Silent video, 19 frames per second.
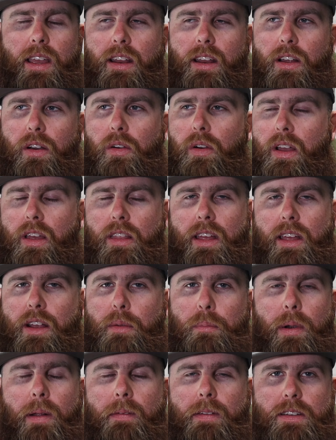you know, they
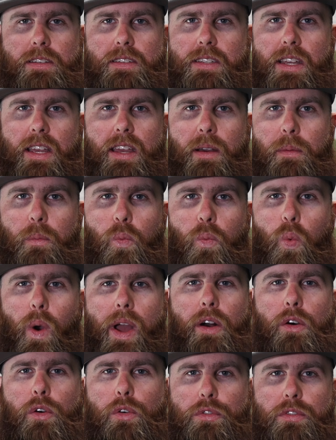could probably see a
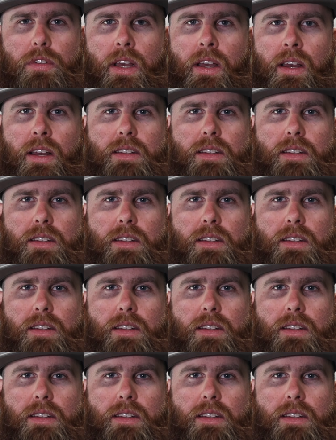whale's